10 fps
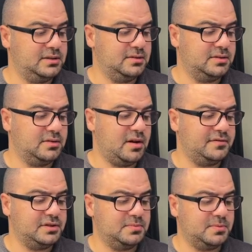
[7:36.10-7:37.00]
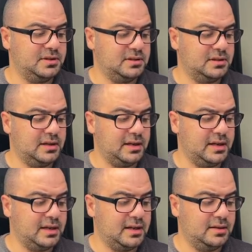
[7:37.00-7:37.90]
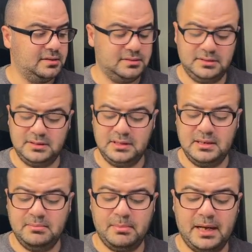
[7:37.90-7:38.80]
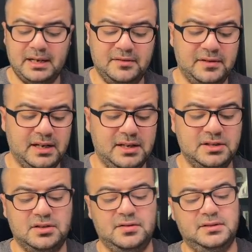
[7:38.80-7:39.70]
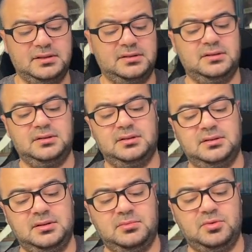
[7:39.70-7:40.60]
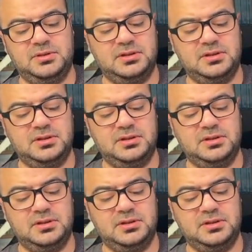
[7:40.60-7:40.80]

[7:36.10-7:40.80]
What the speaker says: unit. So I've just printed like a magnification of it at the moment.